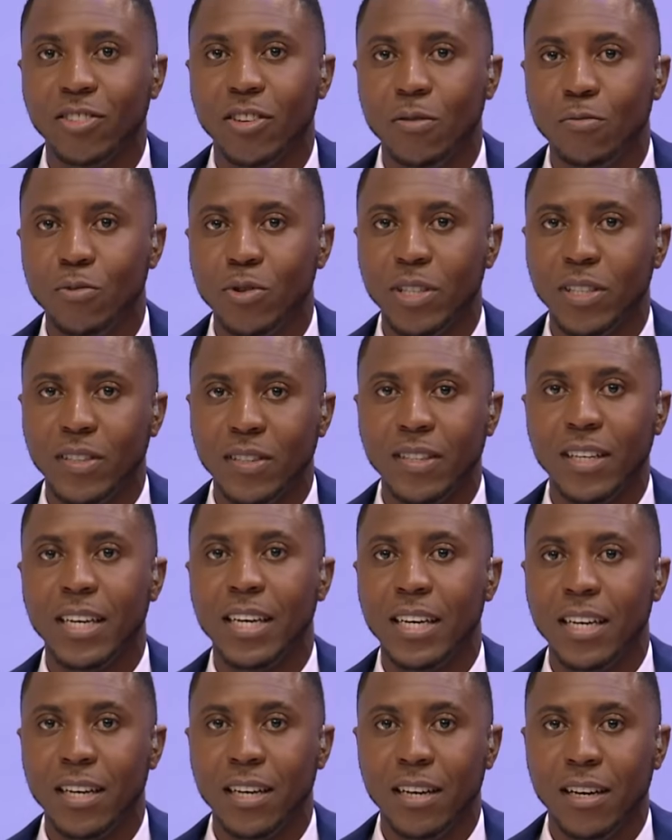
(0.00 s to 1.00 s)
some would
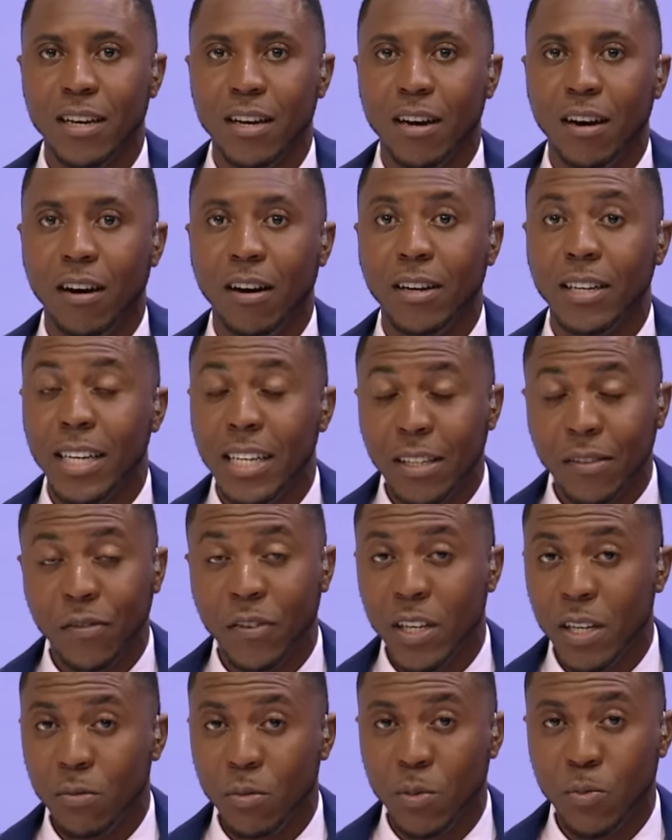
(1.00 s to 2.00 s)
say an
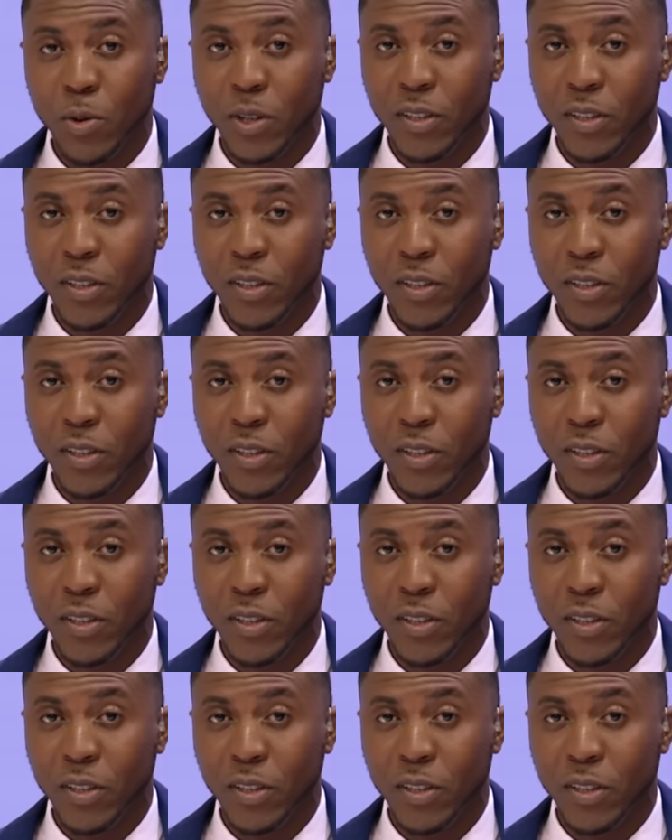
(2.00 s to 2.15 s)
enviable